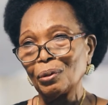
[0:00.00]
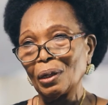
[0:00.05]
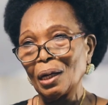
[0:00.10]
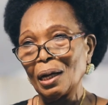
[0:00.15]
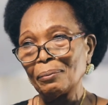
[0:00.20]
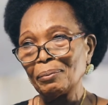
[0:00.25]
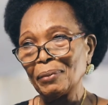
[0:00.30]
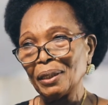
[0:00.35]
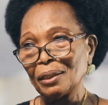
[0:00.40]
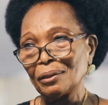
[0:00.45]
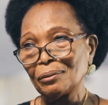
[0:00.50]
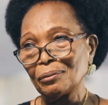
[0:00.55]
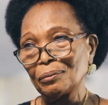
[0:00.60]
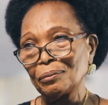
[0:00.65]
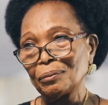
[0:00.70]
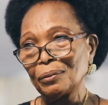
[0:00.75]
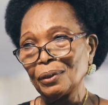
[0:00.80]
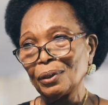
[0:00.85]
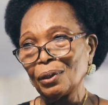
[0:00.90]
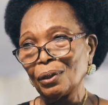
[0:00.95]
I
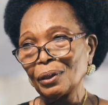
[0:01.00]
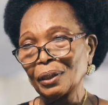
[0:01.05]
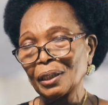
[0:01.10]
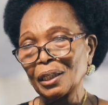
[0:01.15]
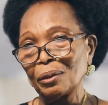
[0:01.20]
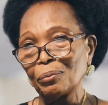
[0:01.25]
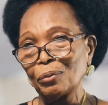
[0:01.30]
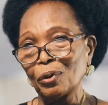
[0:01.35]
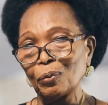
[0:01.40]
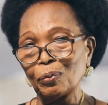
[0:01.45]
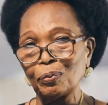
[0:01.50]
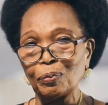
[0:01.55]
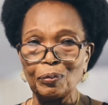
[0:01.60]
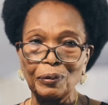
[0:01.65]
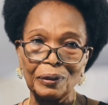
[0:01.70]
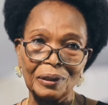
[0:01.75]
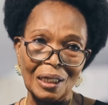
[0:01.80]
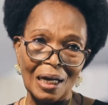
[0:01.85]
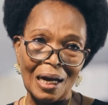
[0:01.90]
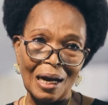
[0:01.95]
mean, we all came up
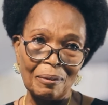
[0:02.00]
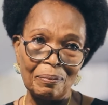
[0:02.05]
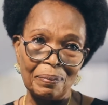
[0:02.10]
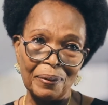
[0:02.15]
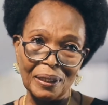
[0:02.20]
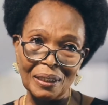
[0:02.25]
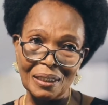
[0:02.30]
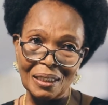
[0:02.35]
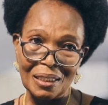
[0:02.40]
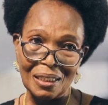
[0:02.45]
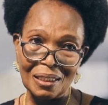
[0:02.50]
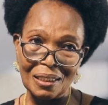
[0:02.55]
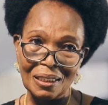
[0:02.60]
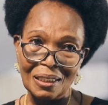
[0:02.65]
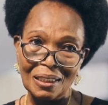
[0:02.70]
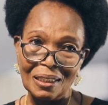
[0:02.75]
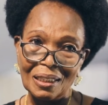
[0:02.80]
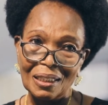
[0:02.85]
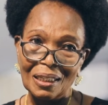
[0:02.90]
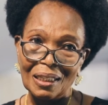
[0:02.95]
with our best,
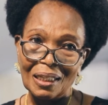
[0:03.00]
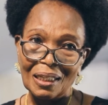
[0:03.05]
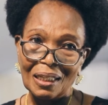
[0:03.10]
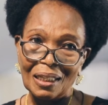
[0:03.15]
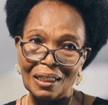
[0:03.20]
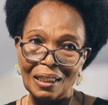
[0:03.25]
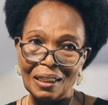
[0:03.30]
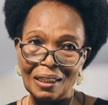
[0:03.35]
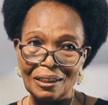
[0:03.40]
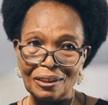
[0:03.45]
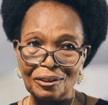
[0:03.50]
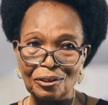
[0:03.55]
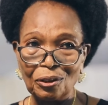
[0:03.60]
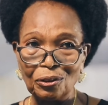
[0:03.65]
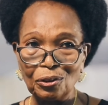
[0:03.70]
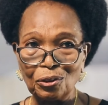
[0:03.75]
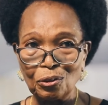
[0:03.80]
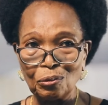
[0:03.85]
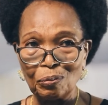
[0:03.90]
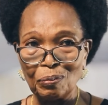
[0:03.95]

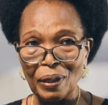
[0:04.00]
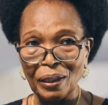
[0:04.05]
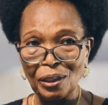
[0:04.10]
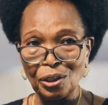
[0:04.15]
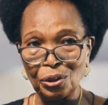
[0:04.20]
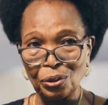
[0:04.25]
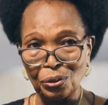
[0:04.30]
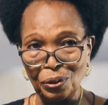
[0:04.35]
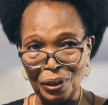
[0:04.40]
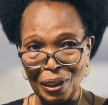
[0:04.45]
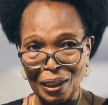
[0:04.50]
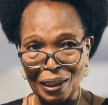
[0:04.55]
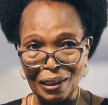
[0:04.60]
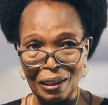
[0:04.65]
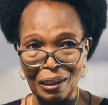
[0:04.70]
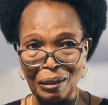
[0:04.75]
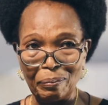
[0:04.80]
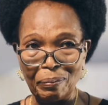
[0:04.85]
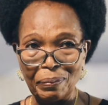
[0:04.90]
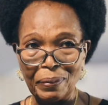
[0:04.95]
just to make sure that
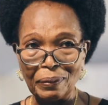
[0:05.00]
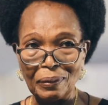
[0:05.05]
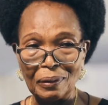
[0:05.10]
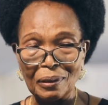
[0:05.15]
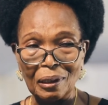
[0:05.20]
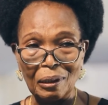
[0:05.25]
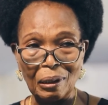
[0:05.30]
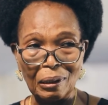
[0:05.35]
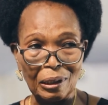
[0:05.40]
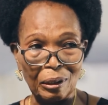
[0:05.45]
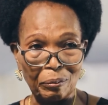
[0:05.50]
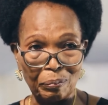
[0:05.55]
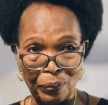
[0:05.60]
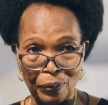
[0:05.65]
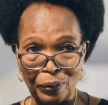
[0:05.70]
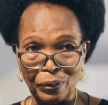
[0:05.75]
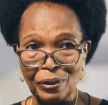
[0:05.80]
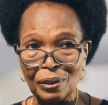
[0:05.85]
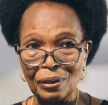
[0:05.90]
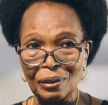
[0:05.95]
the
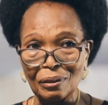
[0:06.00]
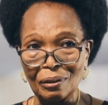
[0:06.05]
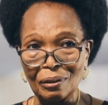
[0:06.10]
board